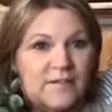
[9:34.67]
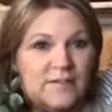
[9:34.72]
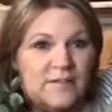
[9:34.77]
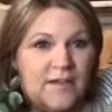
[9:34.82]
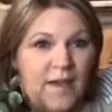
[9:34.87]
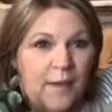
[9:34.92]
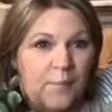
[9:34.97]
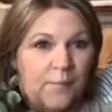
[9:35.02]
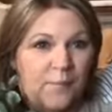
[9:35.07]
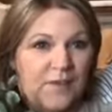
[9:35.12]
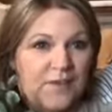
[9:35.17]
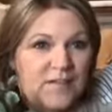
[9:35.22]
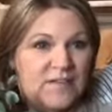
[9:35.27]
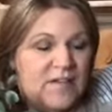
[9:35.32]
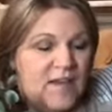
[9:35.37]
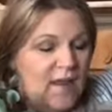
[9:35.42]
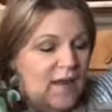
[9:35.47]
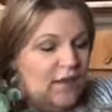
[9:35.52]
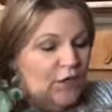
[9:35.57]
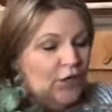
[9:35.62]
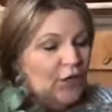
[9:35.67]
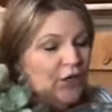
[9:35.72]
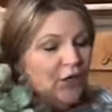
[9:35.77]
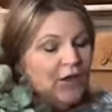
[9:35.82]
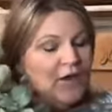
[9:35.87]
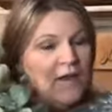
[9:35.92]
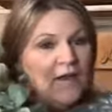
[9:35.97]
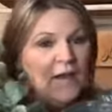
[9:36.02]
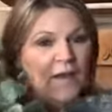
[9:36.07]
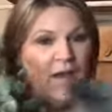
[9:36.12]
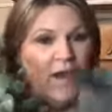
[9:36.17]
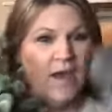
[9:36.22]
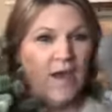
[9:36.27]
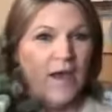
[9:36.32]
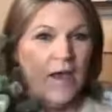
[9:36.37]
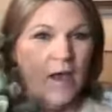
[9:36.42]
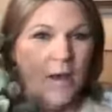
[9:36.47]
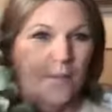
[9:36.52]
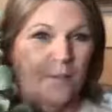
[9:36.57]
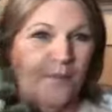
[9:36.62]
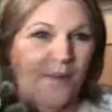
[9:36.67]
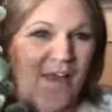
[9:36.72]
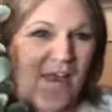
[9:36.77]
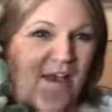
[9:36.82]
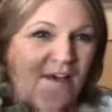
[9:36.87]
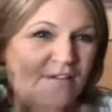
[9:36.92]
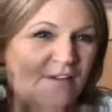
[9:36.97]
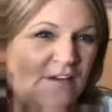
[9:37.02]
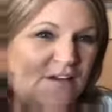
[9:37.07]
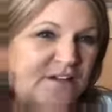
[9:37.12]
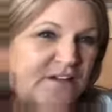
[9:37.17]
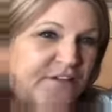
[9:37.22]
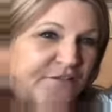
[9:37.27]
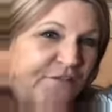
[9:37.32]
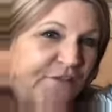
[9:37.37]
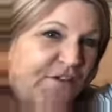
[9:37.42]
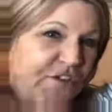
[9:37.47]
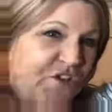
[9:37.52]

type container. We have it in different